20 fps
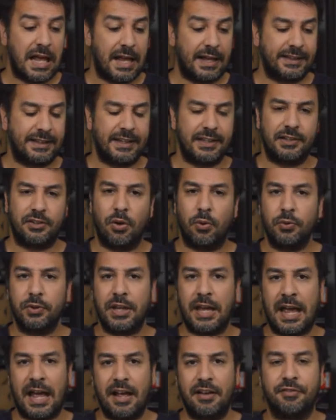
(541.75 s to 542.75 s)
uh, they don't
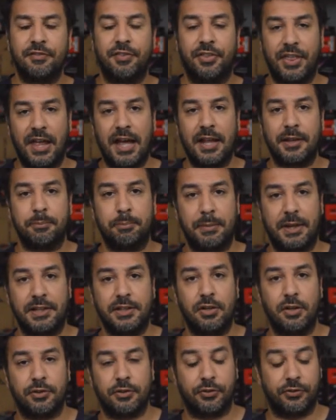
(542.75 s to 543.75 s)
have that
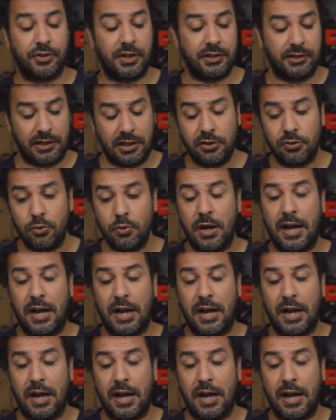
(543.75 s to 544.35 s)
many on their site. They do